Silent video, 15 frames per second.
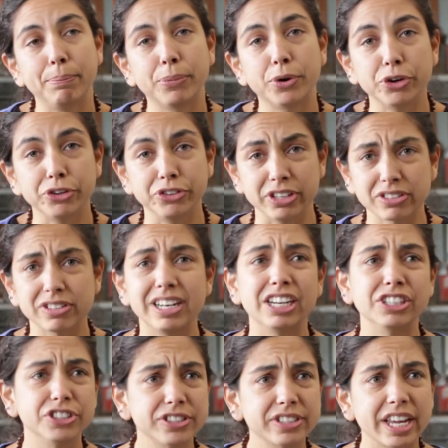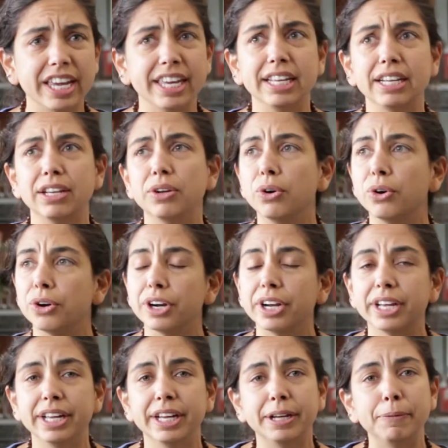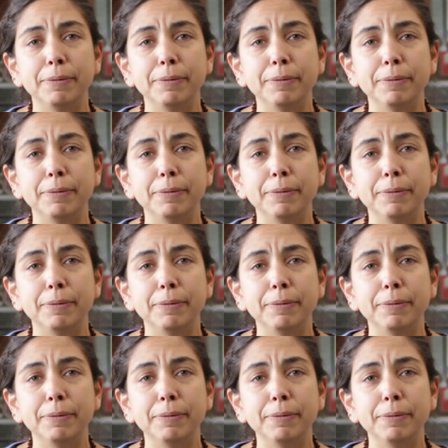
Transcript: projects, large scale, or